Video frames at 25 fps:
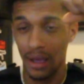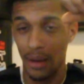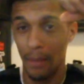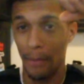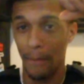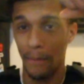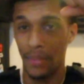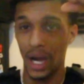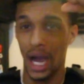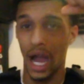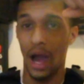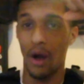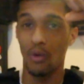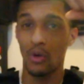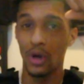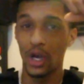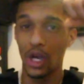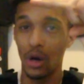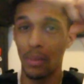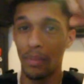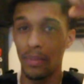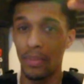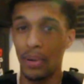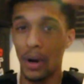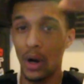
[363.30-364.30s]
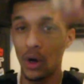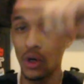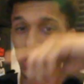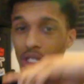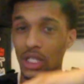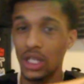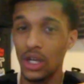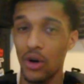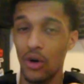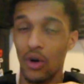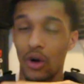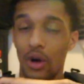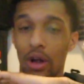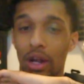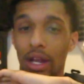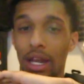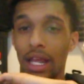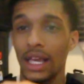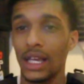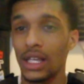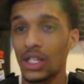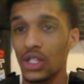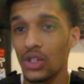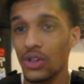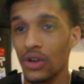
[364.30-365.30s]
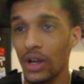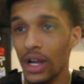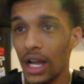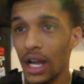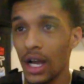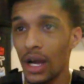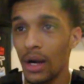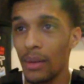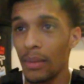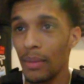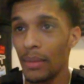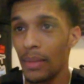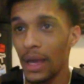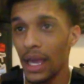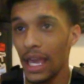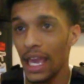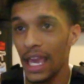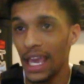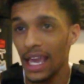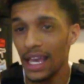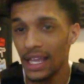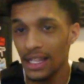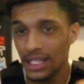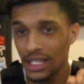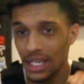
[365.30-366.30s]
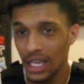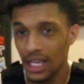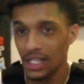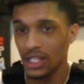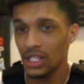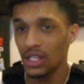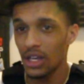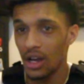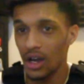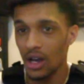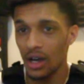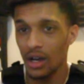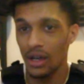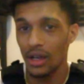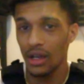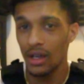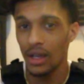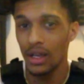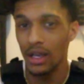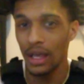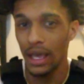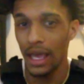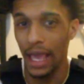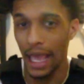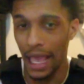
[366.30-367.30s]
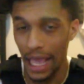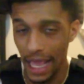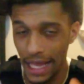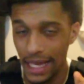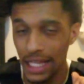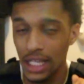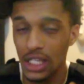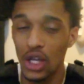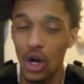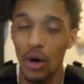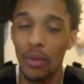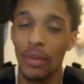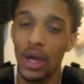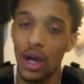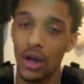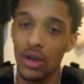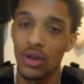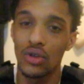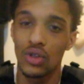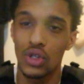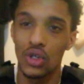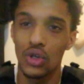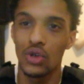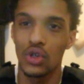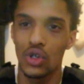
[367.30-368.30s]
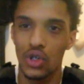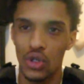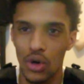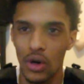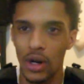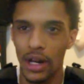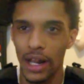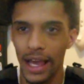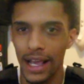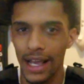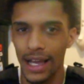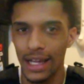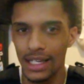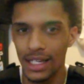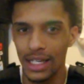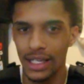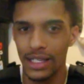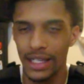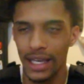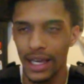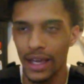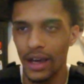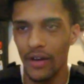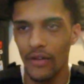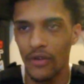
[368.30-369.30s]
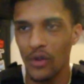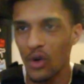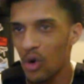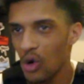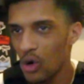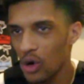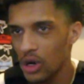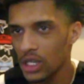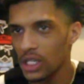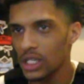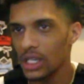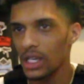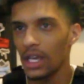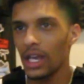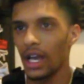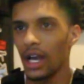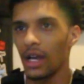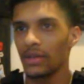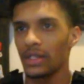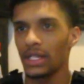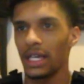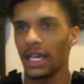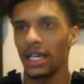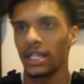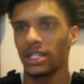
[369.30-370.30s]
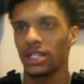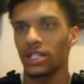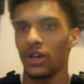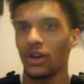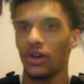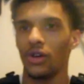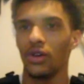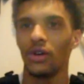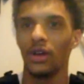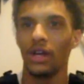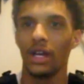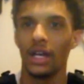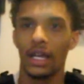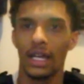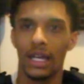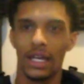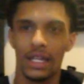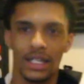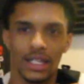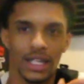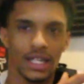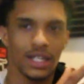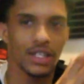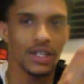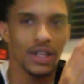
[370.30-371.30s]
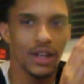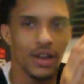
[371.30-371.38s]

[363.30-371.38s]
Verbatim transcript: But I will post it on Instagram and TikTok. And it's going to be on YouTube short, like I just said, of course. You know what I'm saying? So just